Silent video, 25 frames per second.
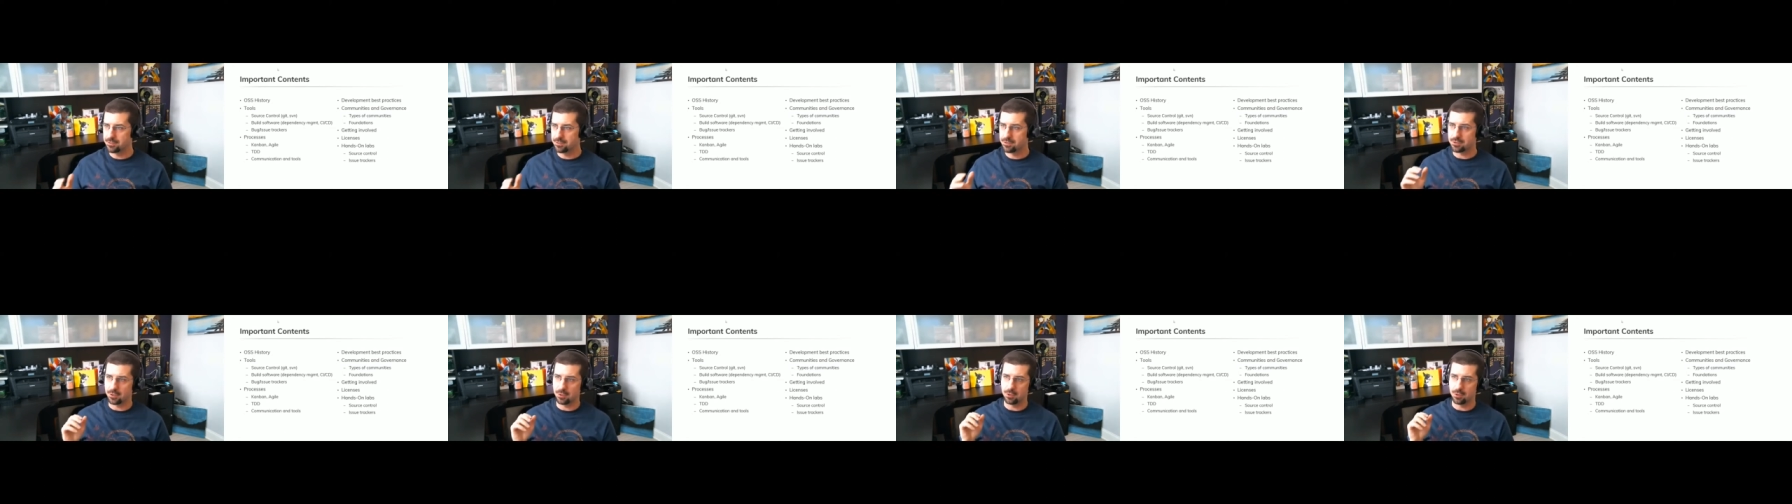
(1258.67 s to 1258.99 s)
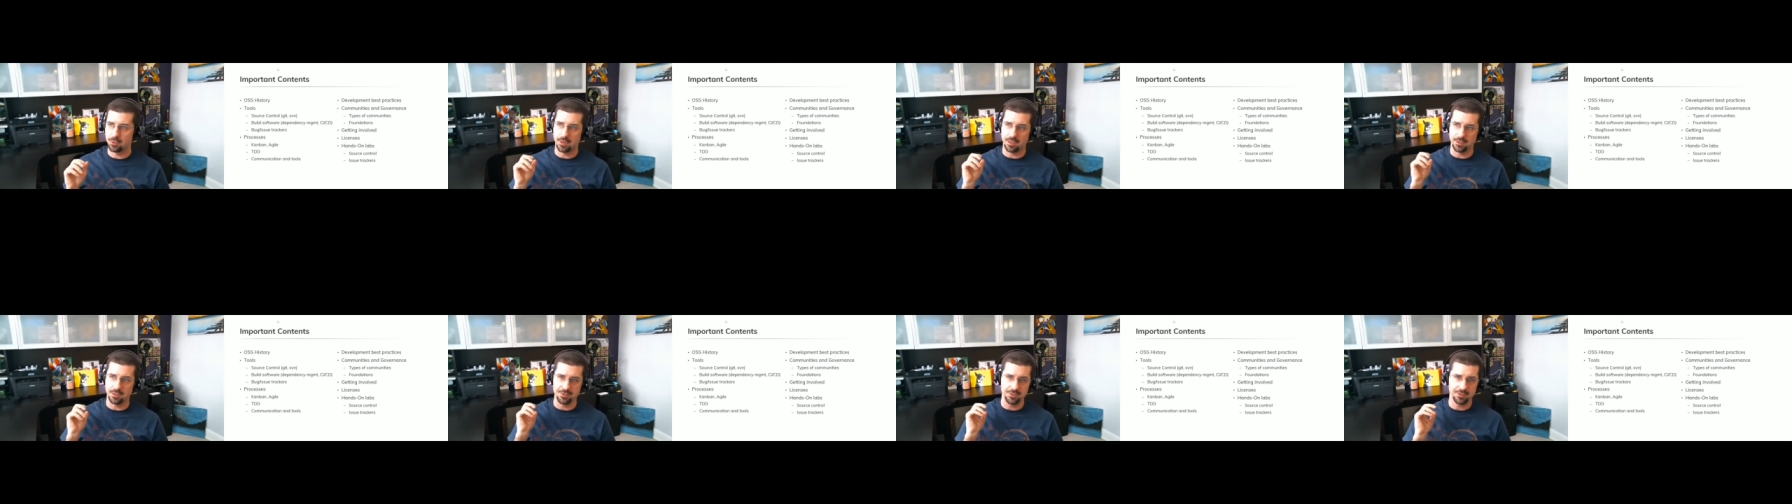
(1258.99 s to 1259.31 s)

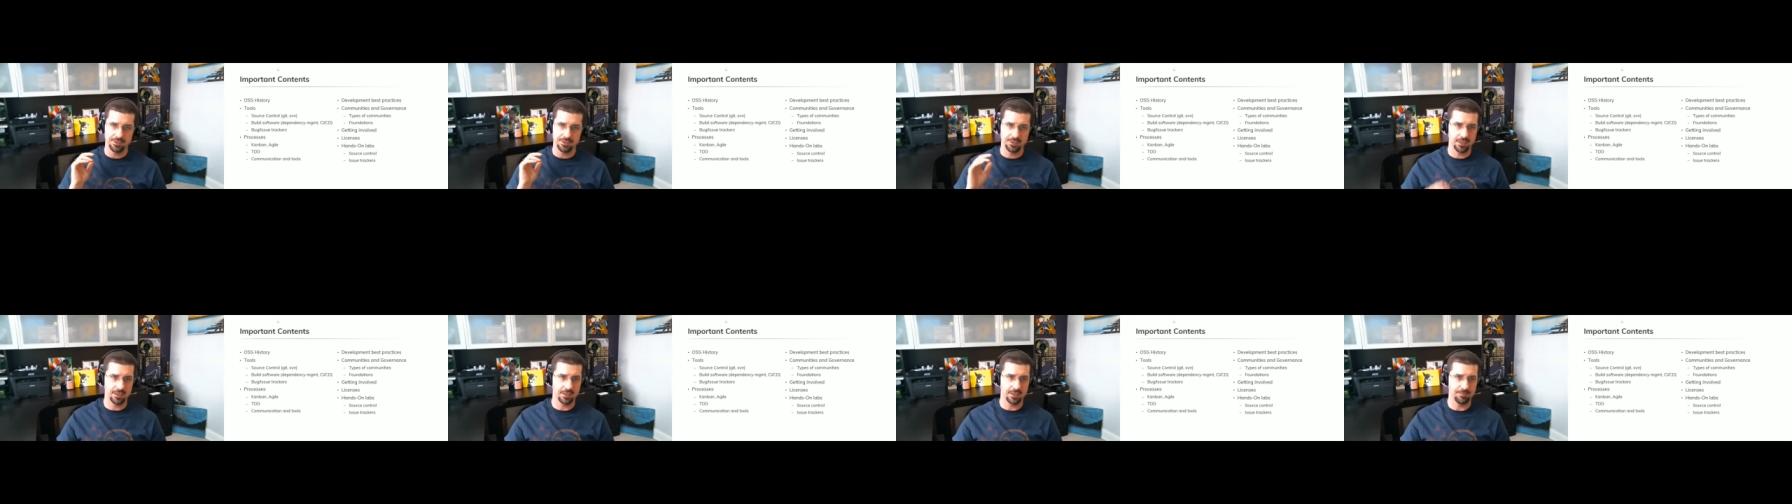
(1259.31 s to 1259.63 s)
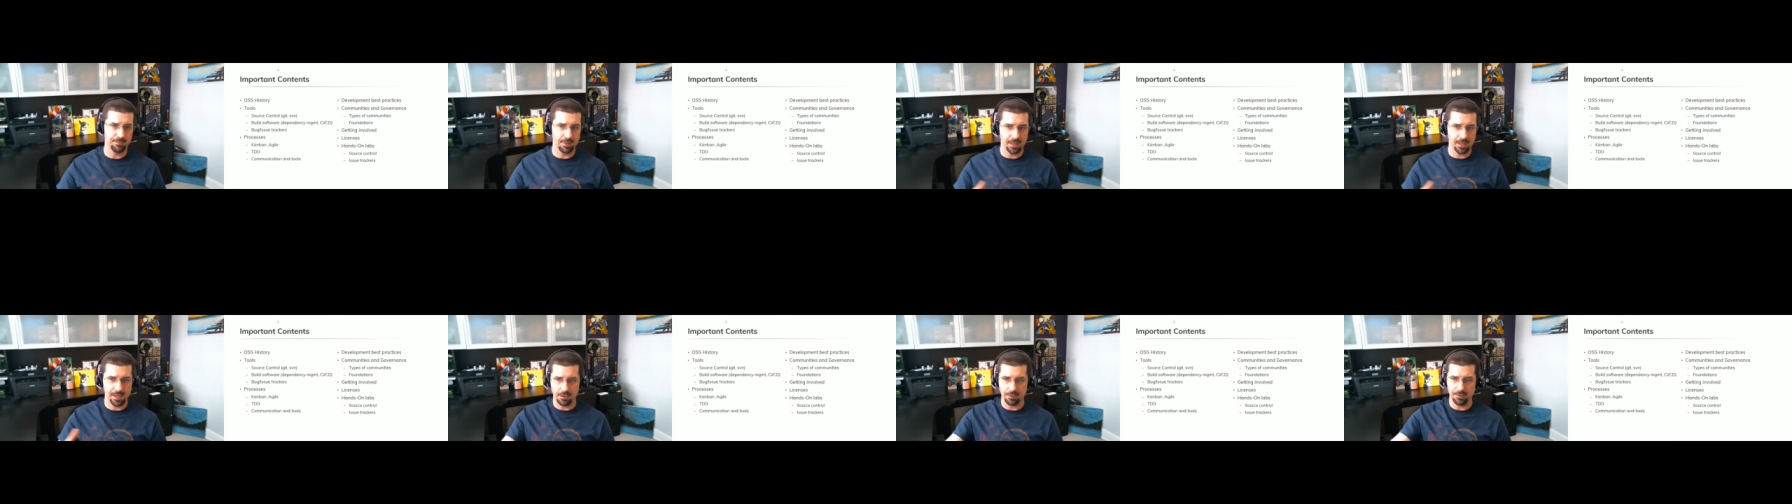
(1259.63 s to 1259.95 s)
So I'll just kind
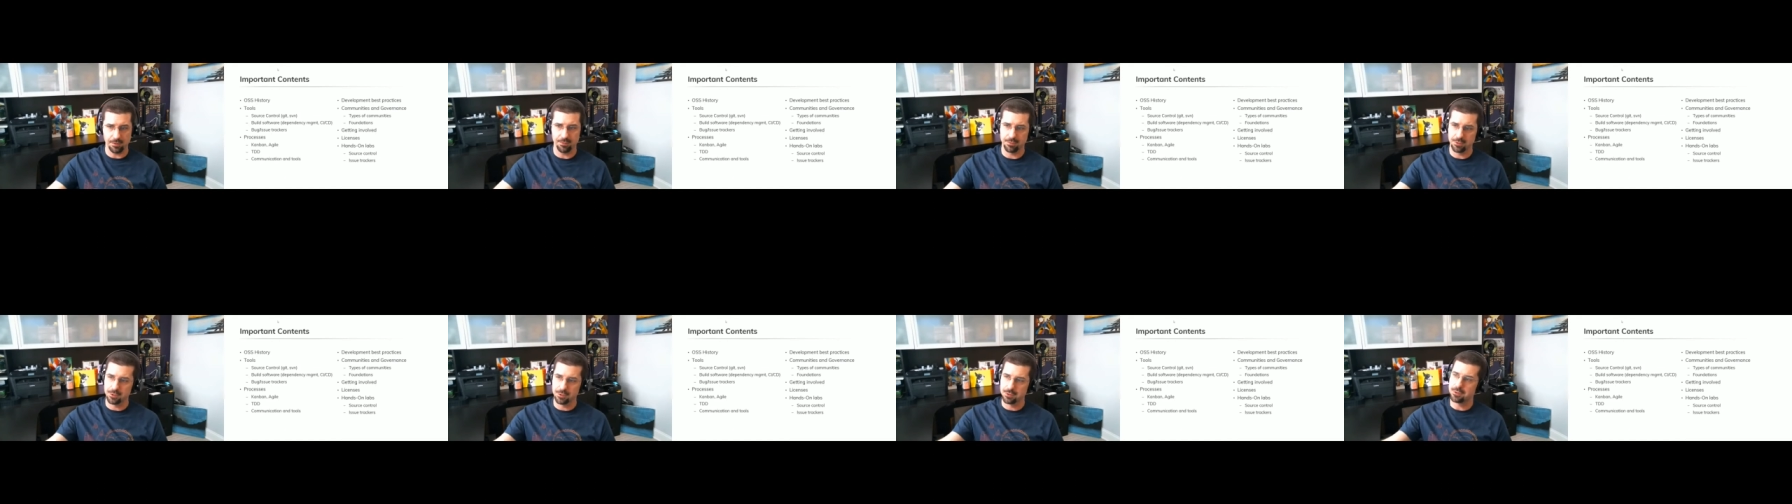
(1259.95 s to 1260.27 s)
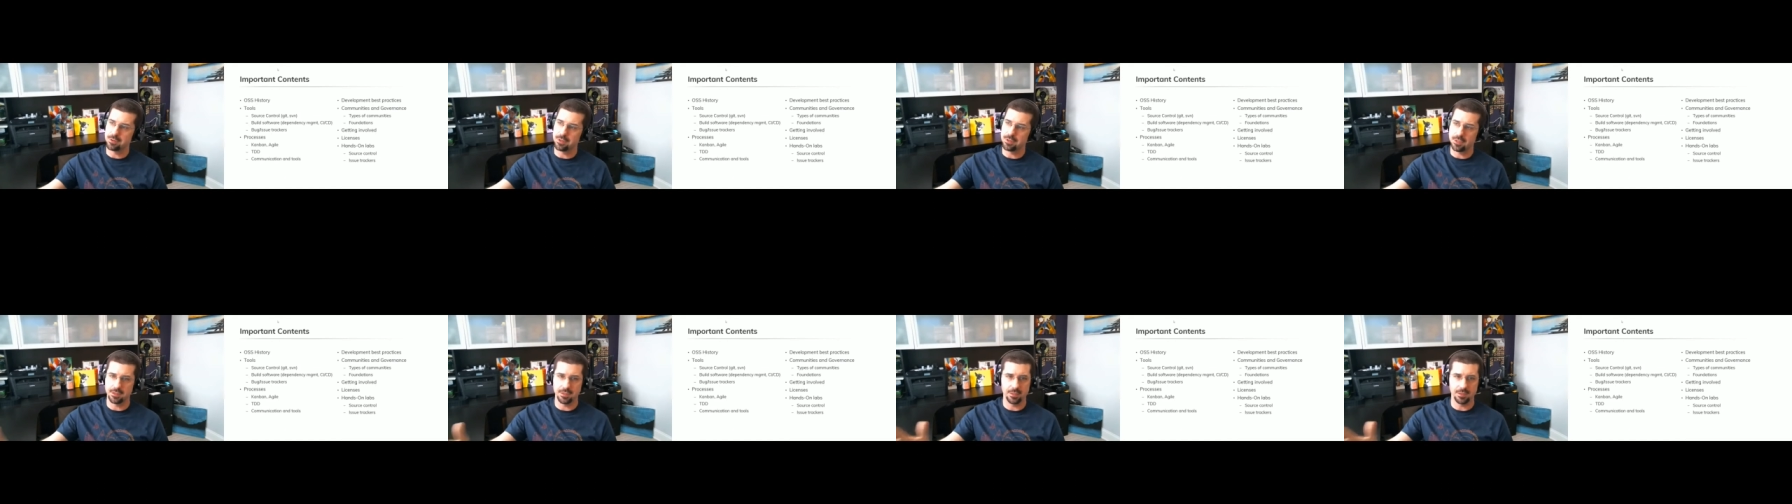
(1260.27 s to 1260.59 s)
of plow
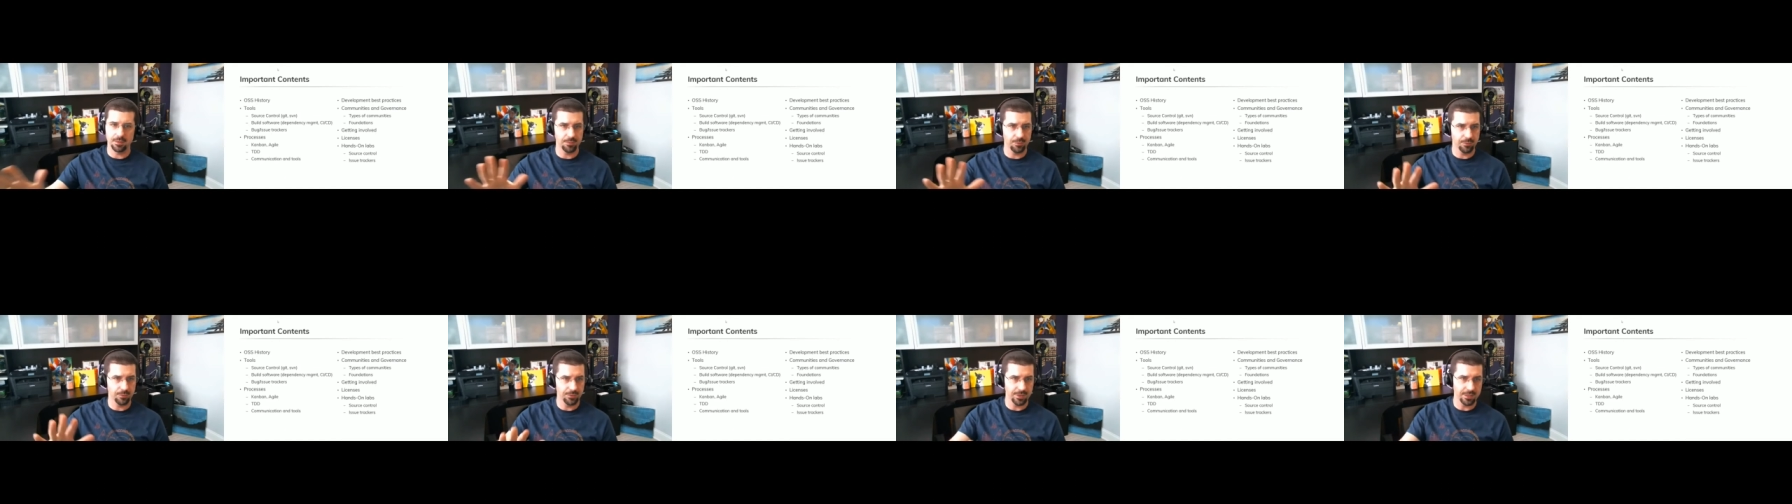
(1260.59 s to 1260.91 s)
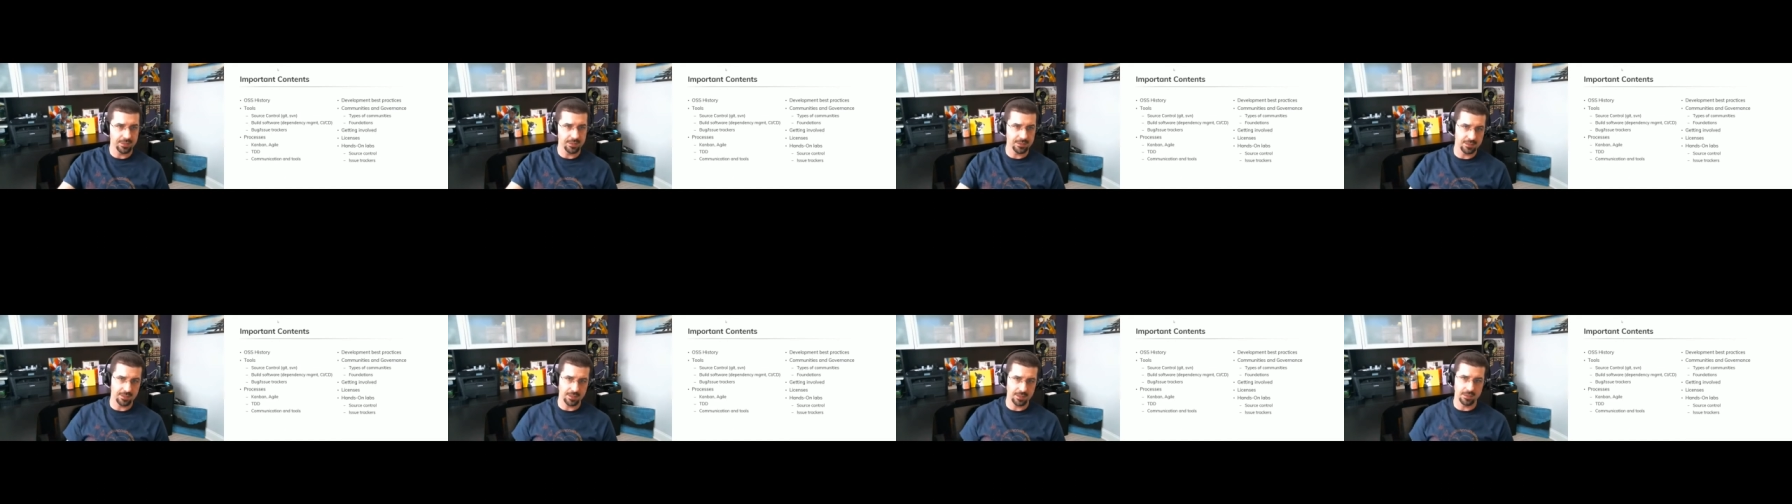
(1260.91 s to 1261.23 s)
through, and then when we
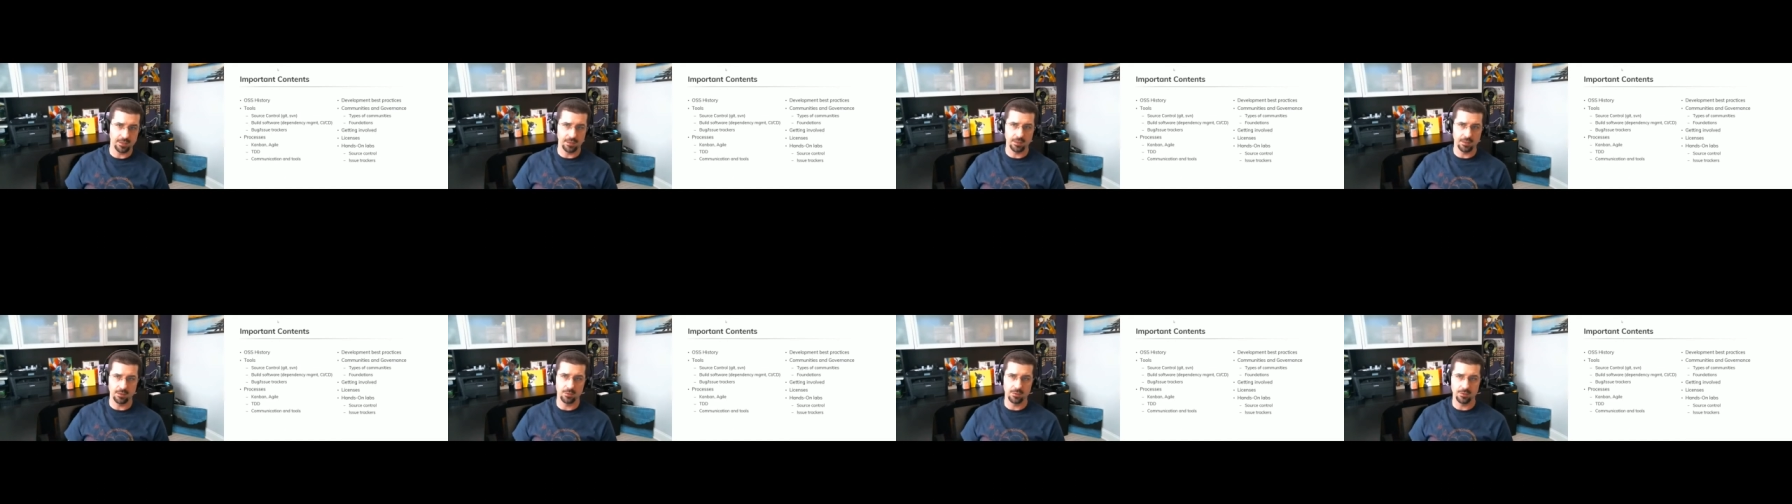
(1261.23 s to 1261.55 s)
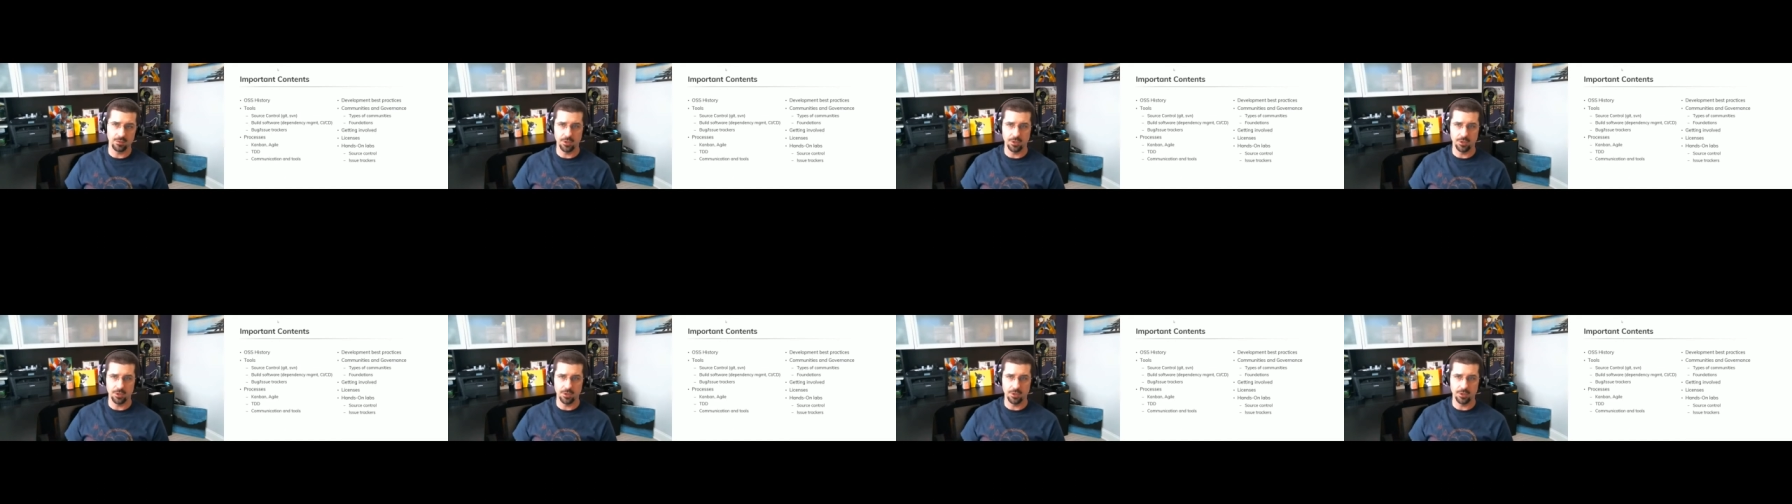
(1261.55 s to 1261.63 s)
get to the end,